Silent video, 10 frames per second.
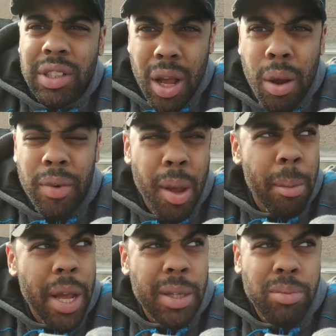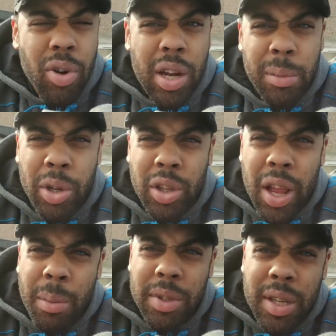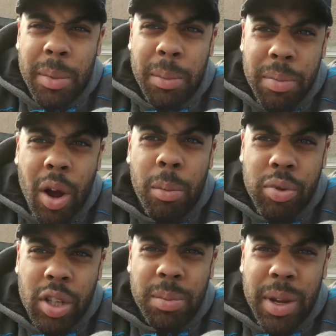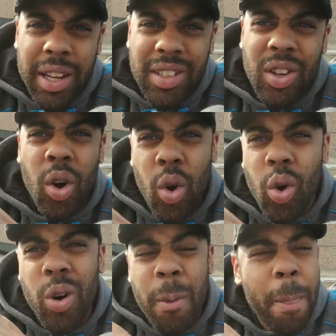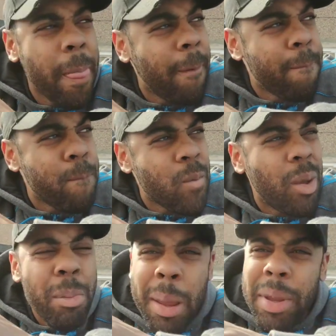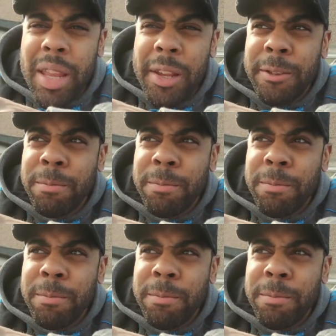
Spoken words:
Now hopefully I'm about to brighten up your day with some of the hot prospects, or maybe